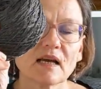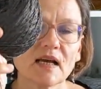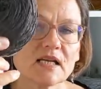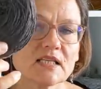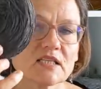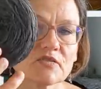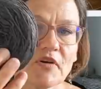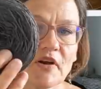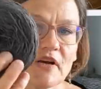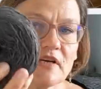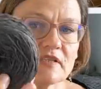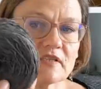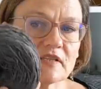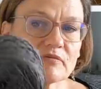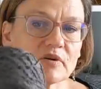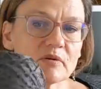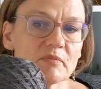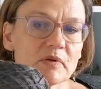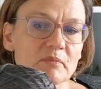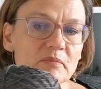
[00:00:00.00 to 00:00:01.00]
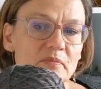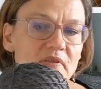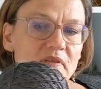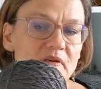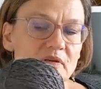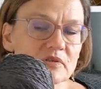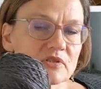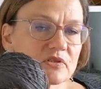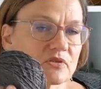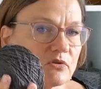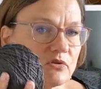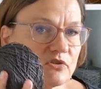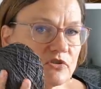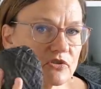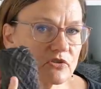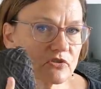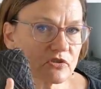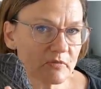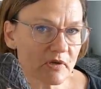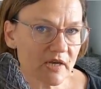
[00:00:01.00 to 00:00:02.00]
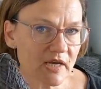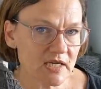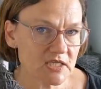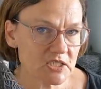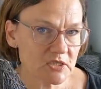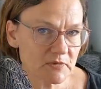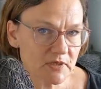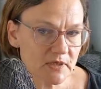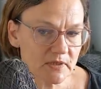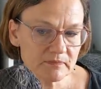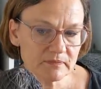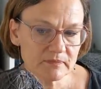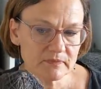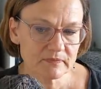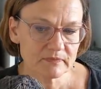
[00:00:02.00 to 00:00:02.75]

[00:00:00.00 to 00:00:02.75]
As far as I remember, there was also some cashmere.